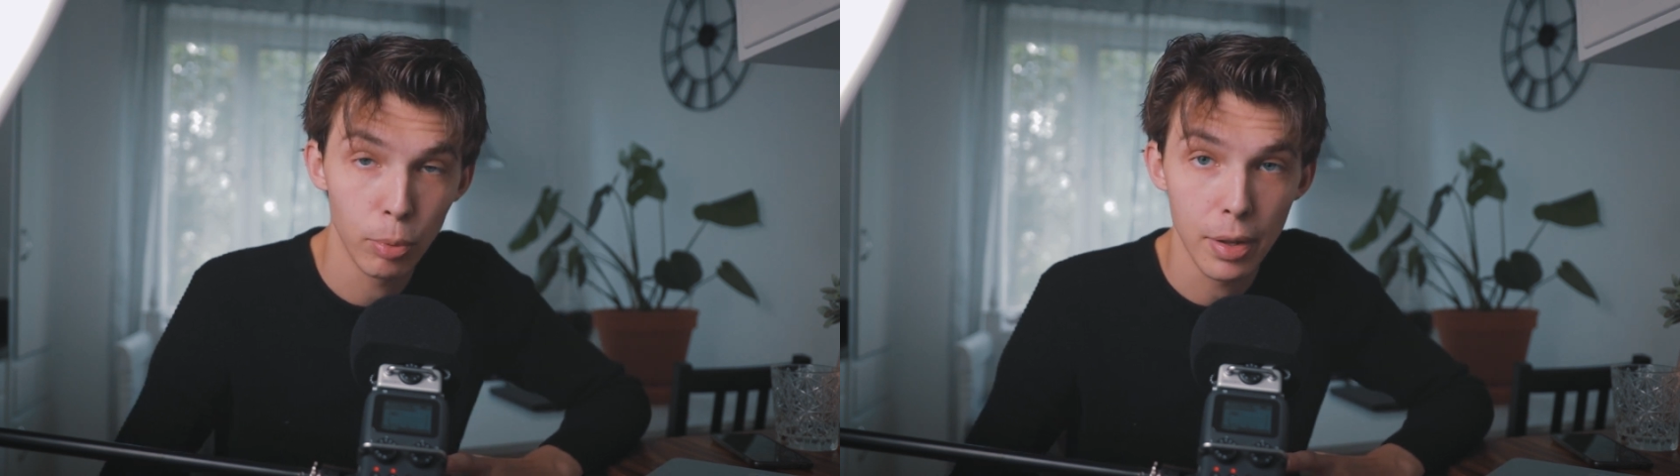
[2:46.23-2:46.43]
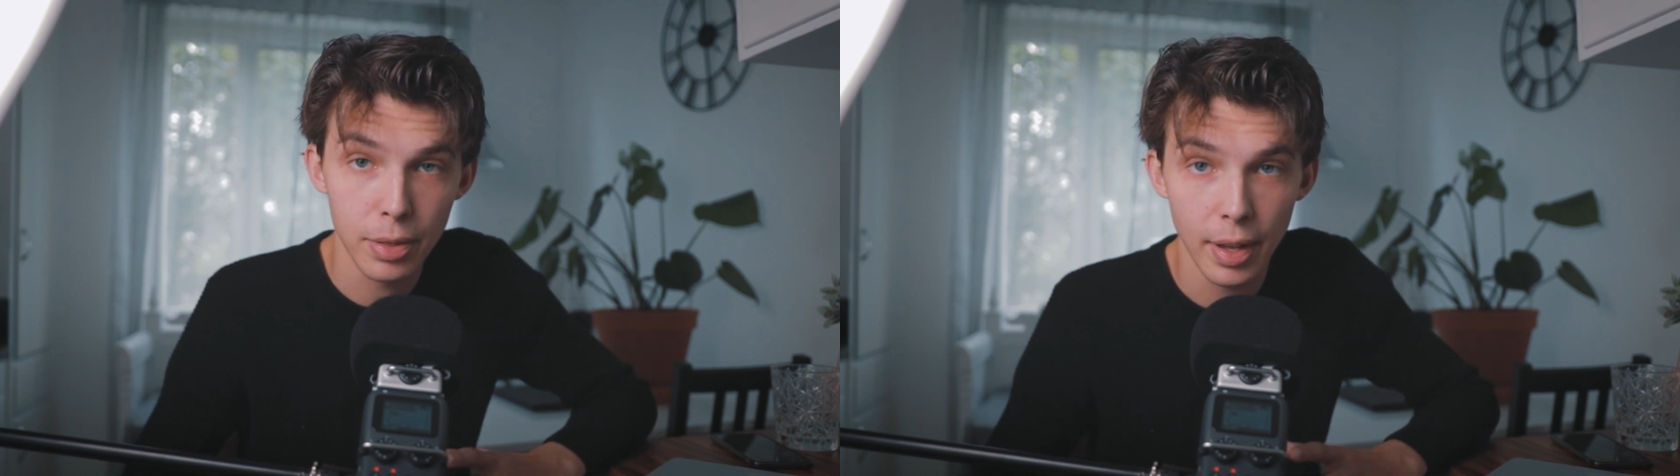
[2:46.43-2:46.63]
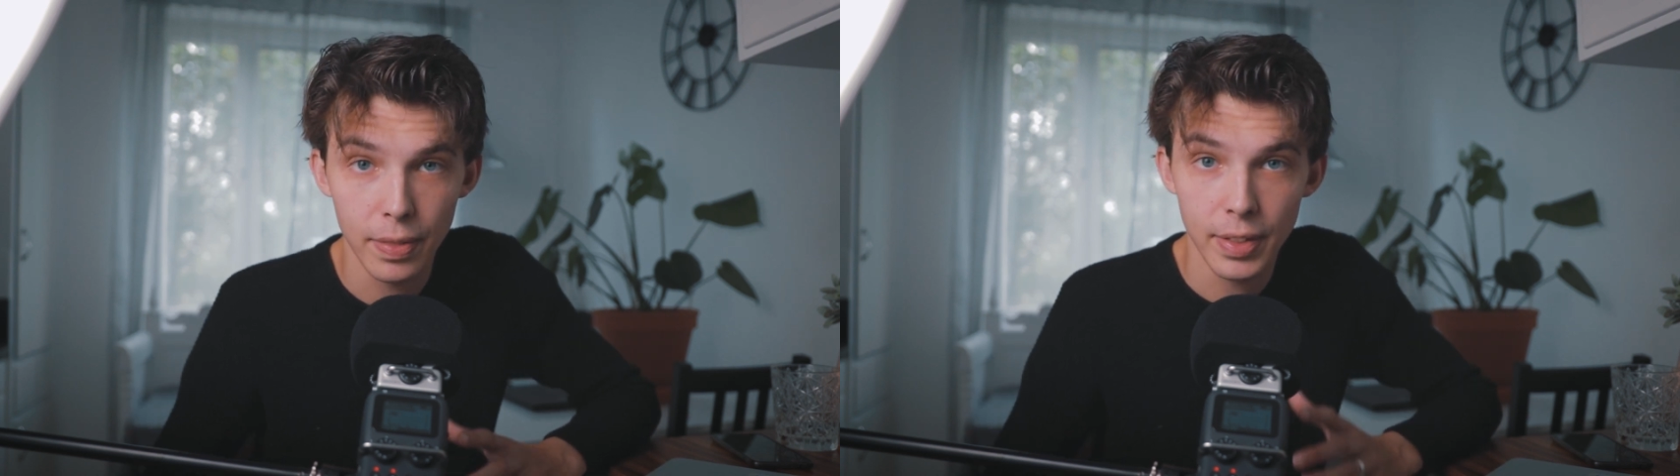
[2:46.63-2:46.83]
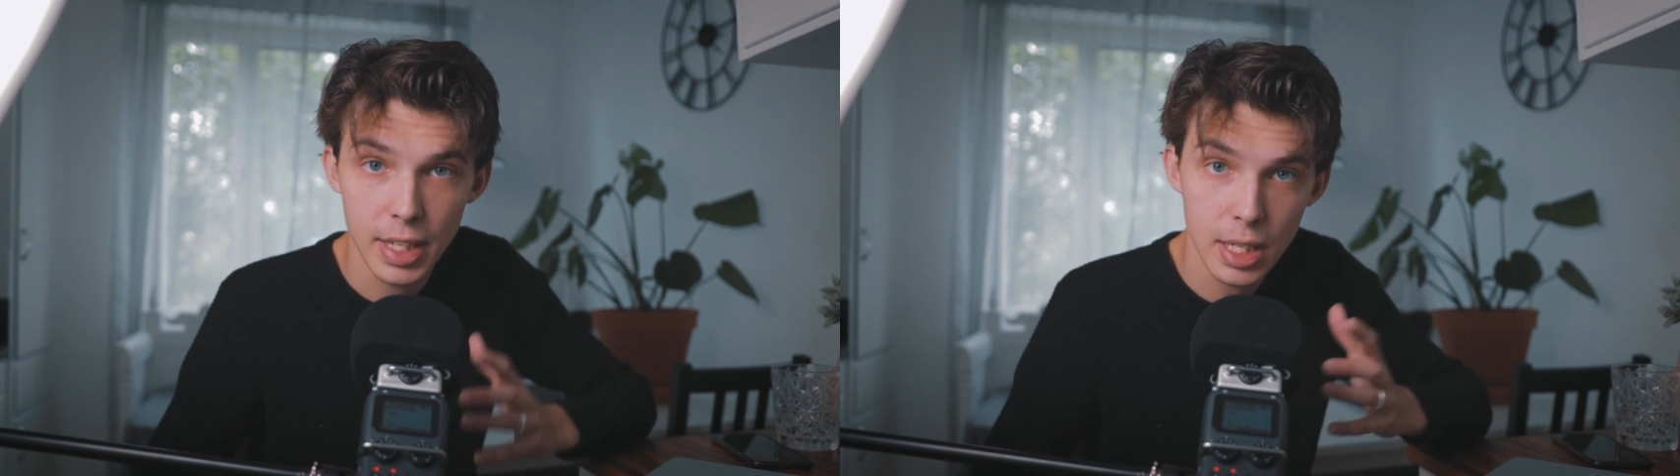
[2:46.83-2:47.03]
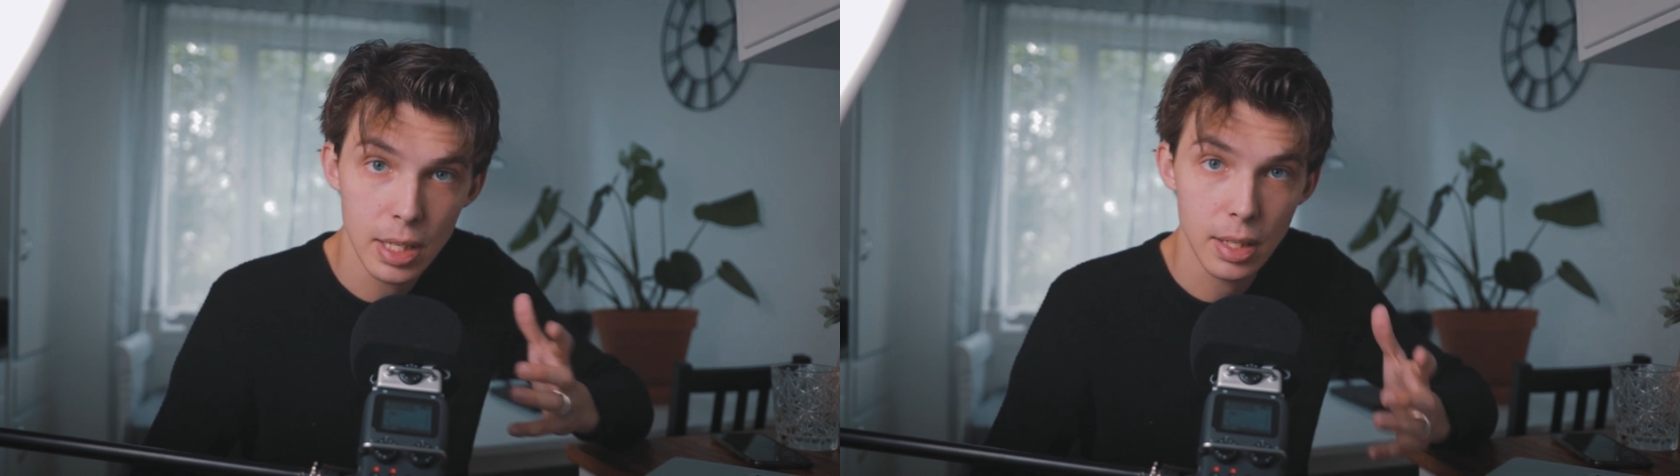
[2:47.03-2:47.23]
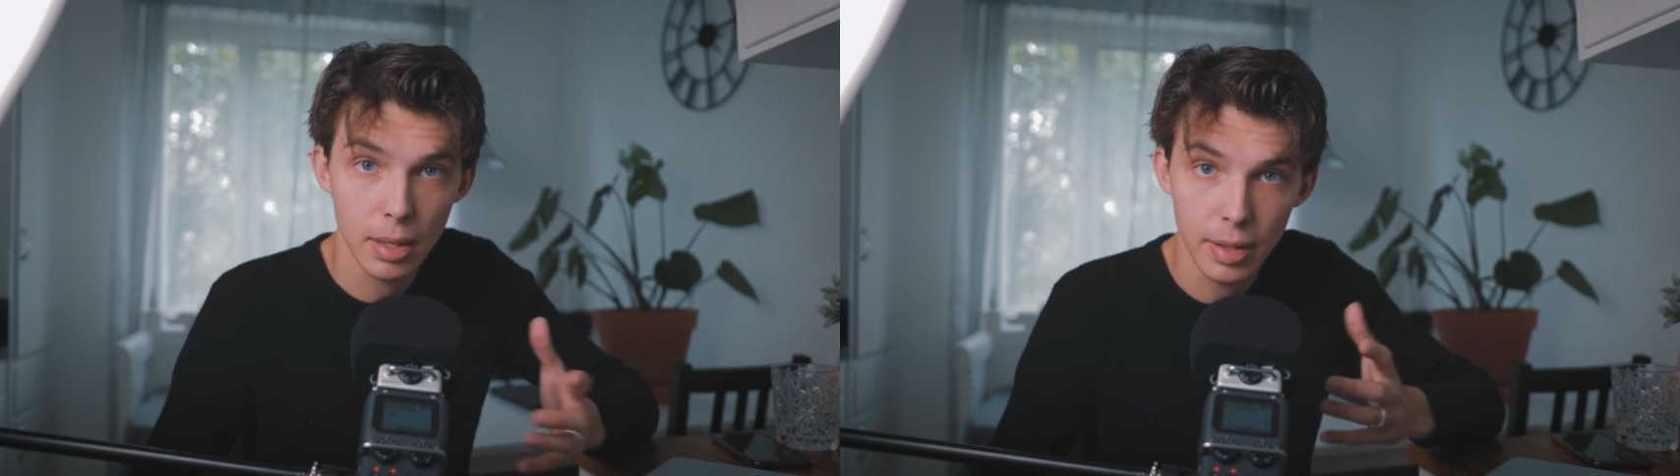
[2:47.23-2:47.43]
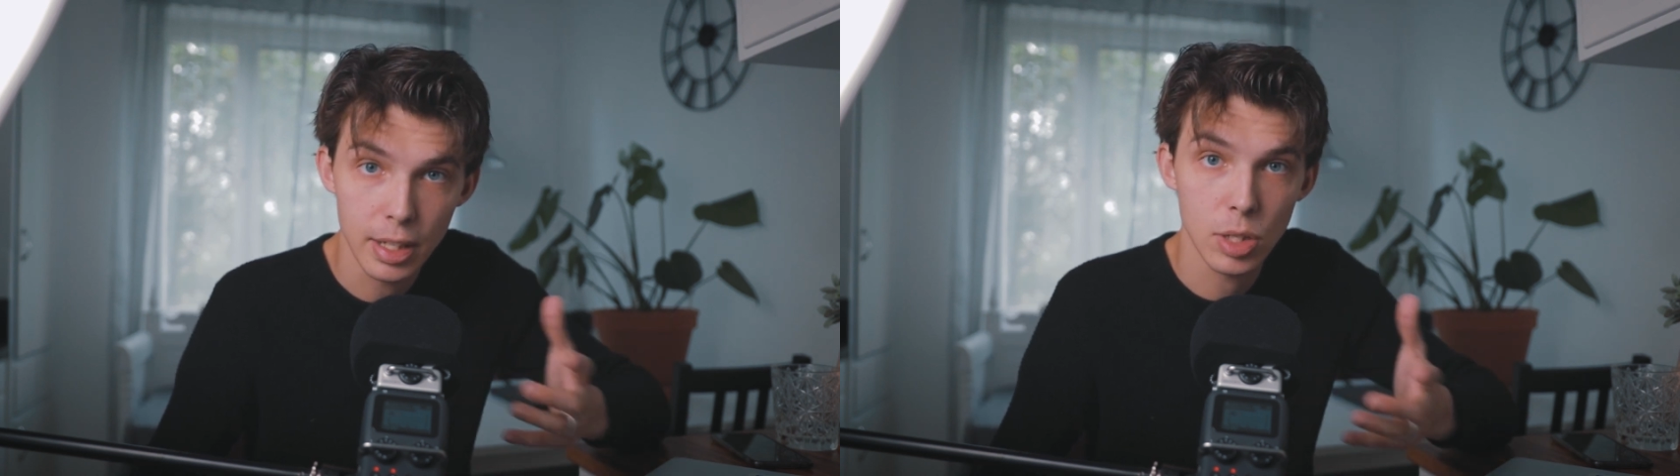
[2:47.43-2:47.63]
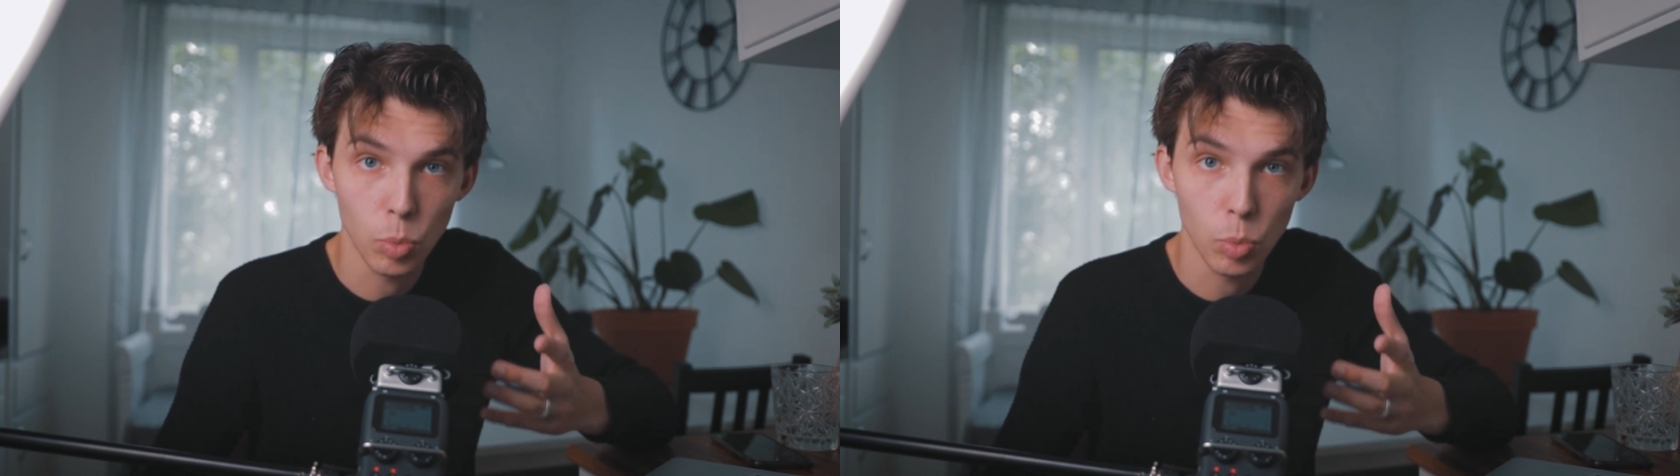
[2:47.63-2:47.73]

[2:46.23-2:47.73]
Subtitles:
with than this